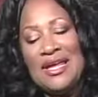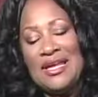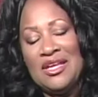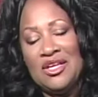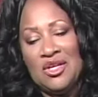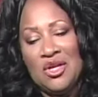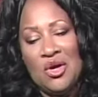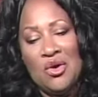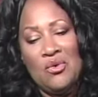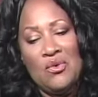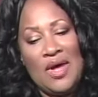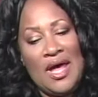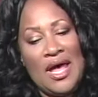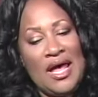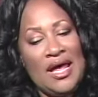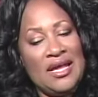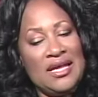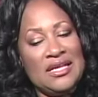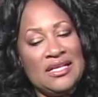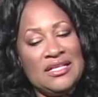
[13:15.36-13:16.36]
you know,
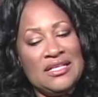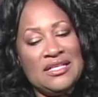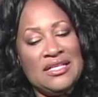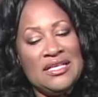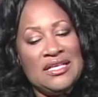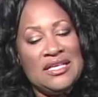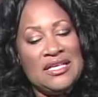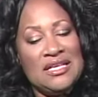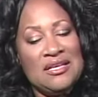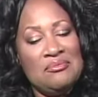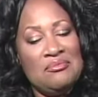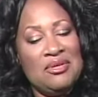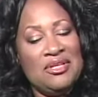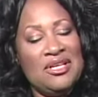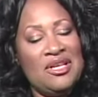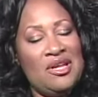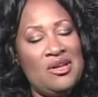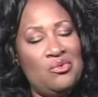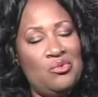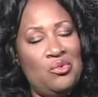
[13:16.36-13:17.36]
I,
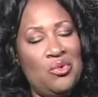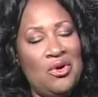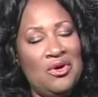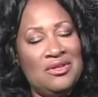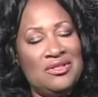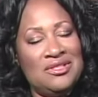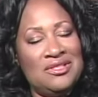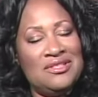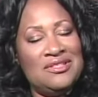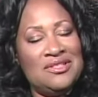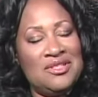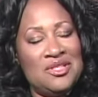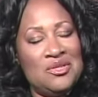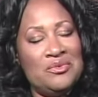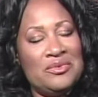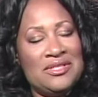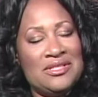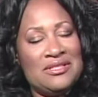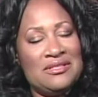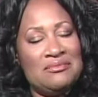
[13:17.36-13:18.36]
but it, it worked until
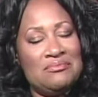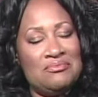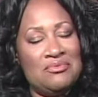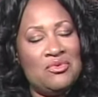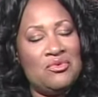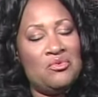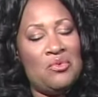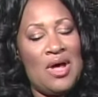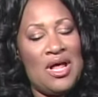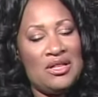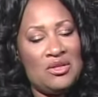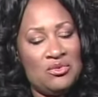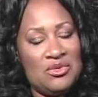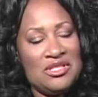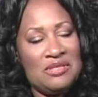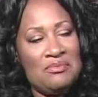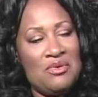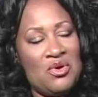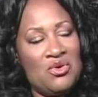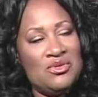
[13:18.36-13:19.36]
it was while it
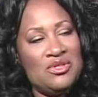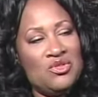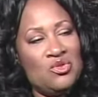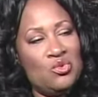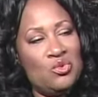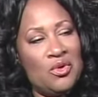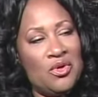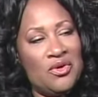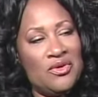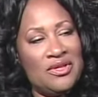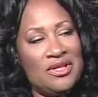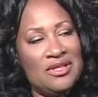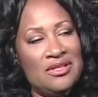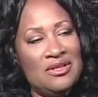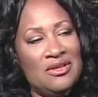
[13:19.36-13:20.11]
was supposed to work.